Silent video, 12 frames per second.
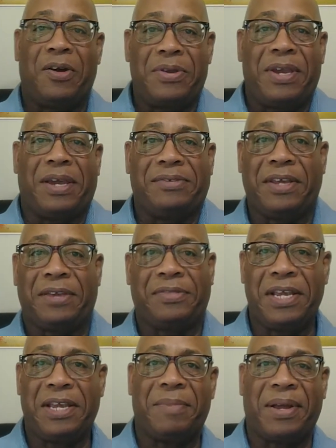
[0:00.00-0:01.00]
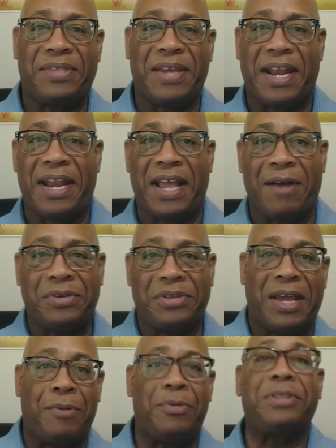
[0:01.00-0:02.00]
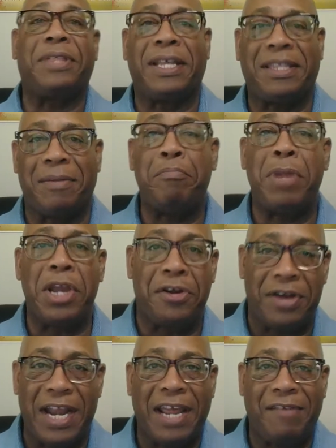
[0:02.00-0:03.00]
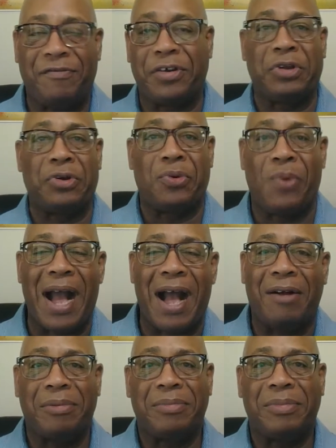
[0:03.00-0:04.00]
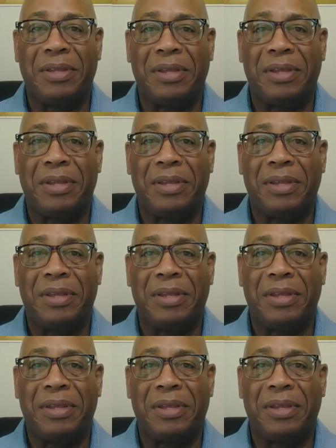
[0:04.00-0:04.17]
Oh yes, think about that. I want that to marinate for a little while.